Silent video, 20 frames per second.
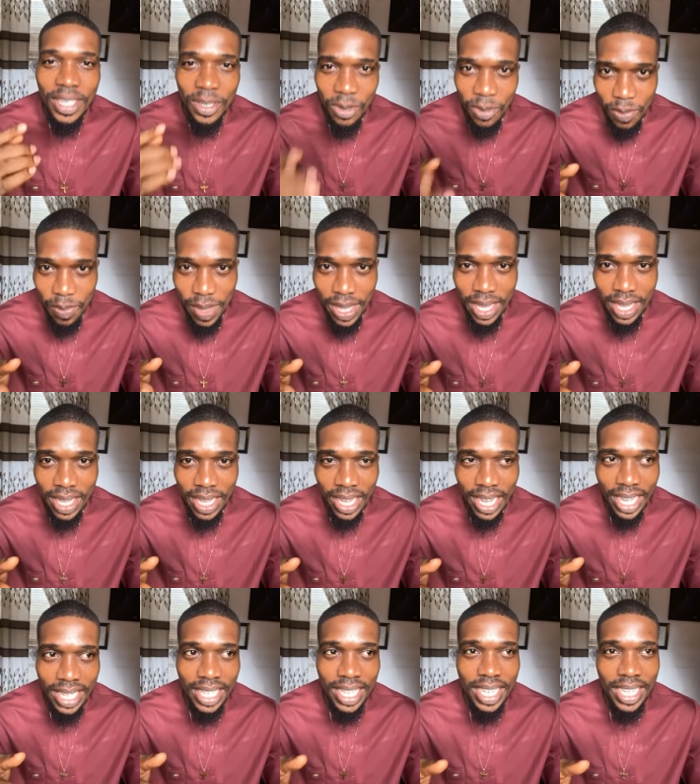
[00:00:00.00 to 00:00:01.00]
they will make,
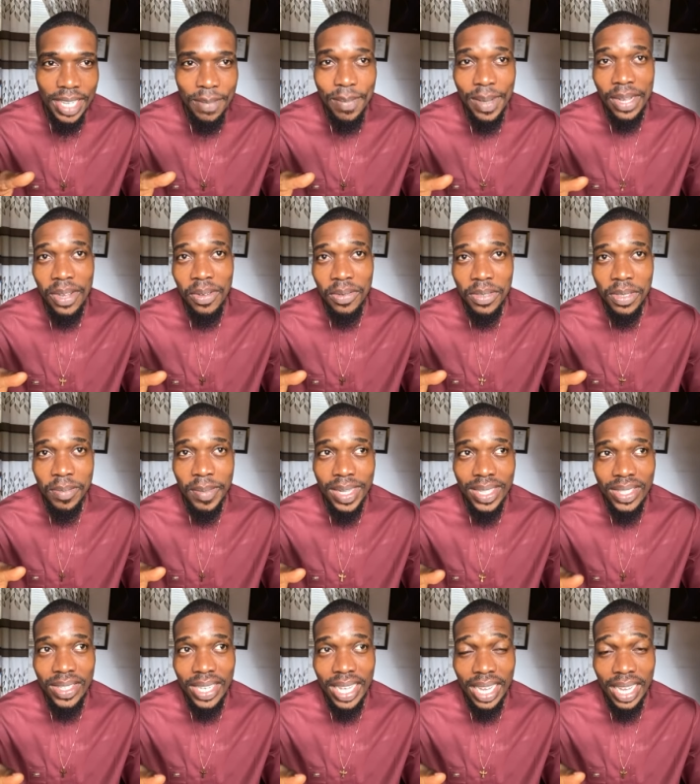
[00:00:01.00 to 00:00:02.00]
I think a bag of
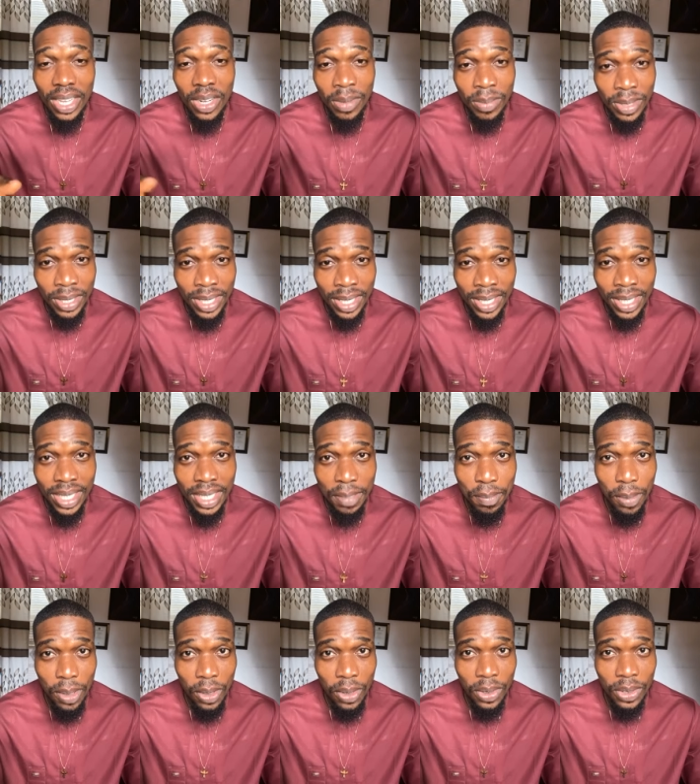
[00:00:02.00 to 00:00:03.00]
cement, you can get up to
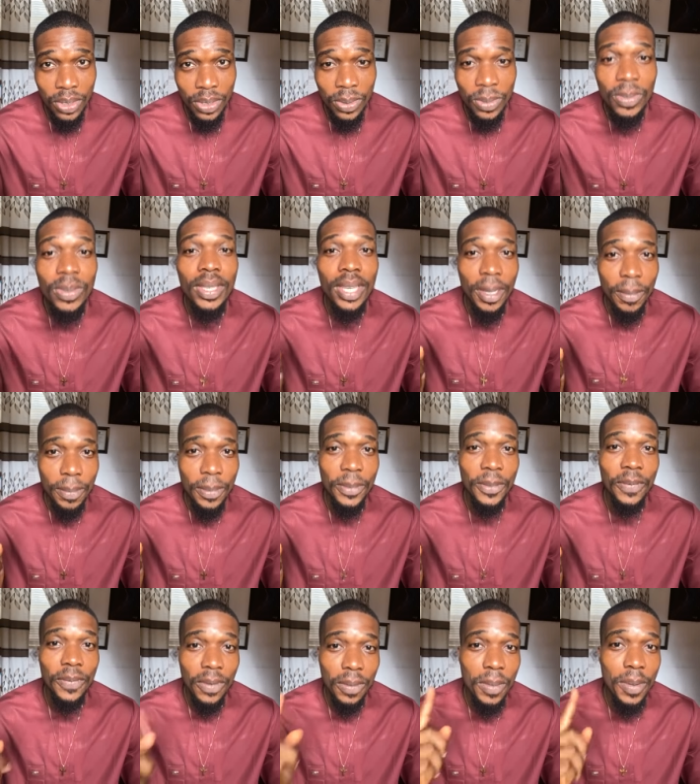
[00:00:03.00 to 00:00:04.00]
60 blocks, yeah,
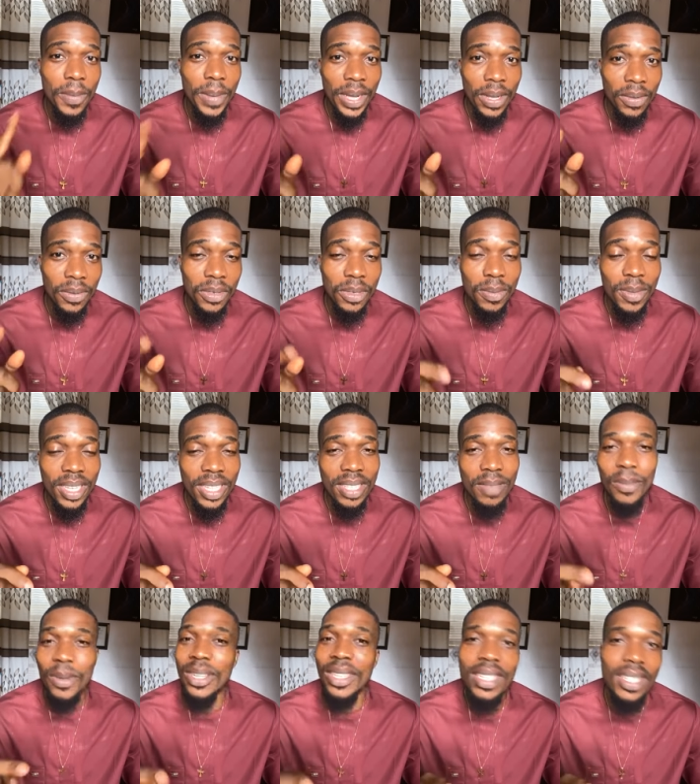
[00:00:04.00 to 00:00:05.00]
from a bag of
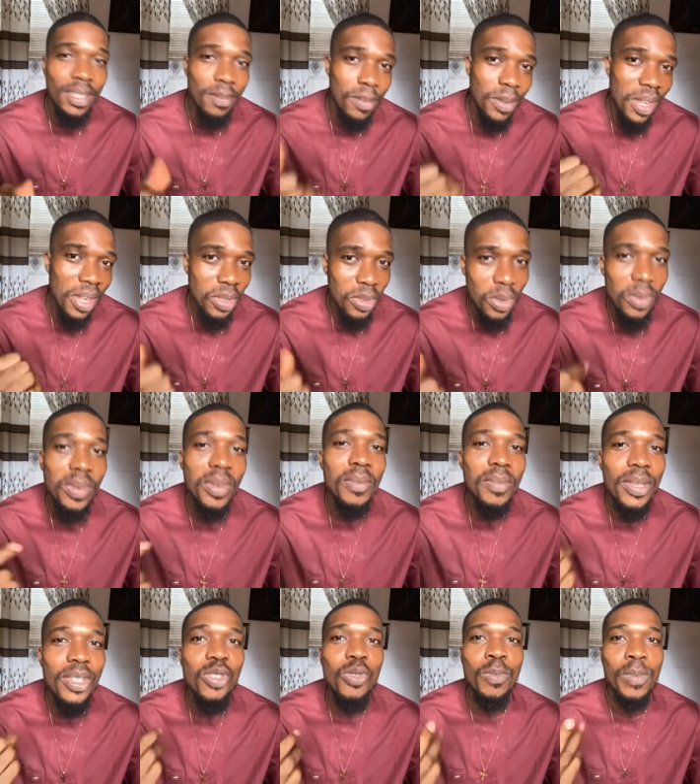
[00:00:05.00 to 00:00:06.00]
cement. But the blocks will
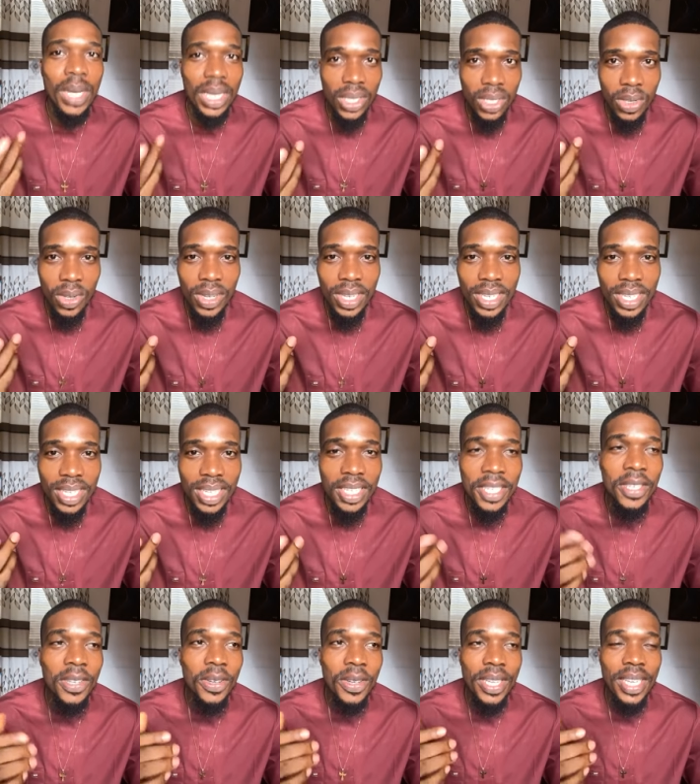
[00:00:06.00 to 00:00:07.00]
even be super solid,
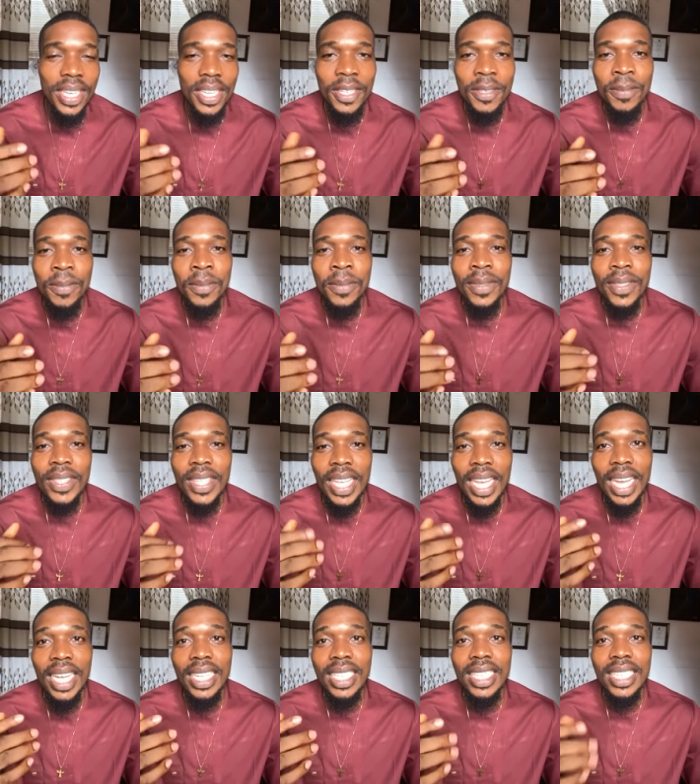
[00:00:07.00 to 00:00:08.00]
okay?
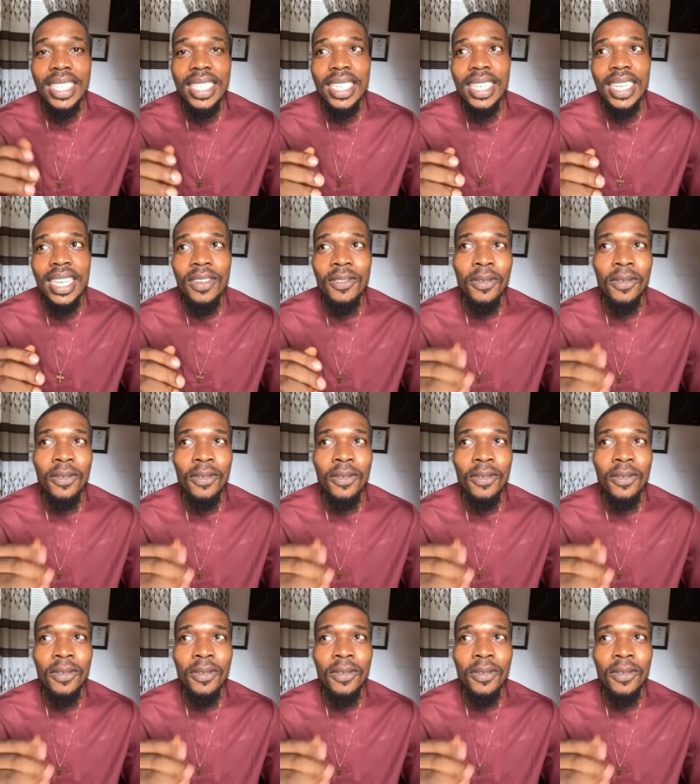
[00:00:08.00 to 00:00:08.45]
And